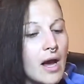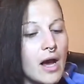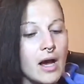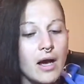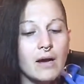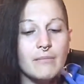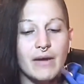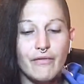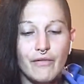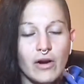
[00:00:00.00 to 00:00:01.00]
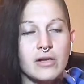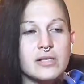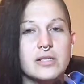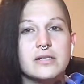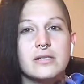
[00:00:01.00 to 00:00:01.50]
My
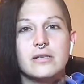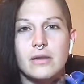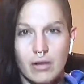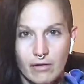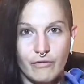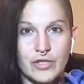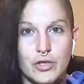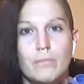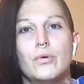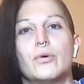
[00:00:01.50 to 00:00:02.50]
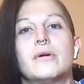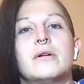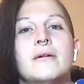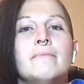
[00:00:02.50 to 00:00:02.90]
first vision board,